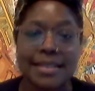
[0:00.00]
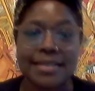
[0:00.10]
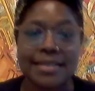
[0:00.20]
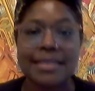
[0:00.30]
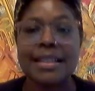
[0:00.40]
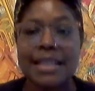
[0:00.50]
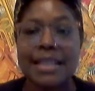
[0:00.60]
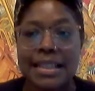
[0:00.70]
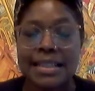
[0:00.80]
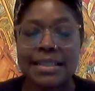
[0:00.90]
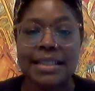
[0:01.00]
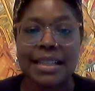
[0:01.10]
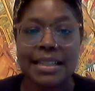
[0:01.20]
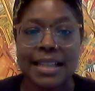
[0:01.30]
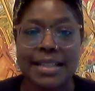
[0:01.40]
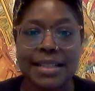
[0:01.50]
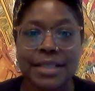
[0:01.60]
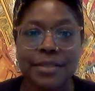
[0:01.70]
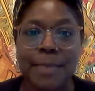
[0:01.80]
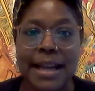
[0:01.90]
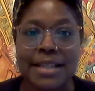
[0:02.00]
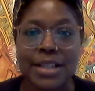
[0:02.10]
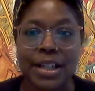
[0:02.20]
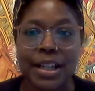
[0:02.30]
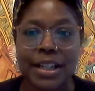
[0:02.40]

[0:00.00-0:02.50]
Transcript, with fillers: screen. Yes, that's a good. I'm sure, reminder. Kendra would have